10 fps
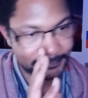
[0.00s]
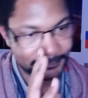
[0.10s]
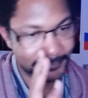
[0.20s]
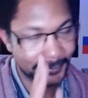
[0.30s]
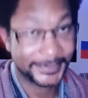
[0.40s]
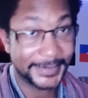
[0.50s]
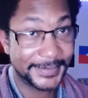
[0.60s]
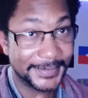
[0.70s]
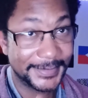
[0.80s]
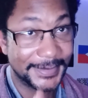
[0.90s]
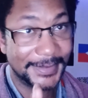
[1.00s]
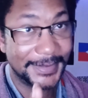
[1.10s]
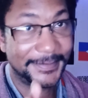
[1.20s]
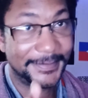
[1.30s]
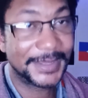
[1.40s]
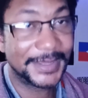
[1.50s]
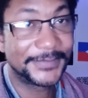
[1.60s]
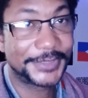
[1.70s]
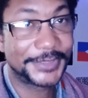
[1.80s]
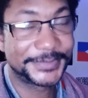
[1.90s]
Okay, they have a
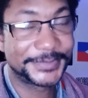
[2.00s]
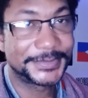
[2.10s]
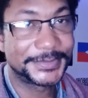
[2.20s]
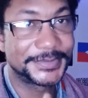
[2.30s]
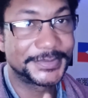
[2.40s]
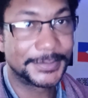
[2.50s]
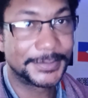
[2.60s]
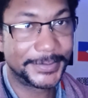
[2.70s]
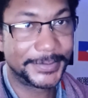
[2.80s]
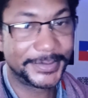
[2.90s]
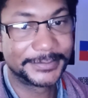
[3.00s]
natural resource, oil,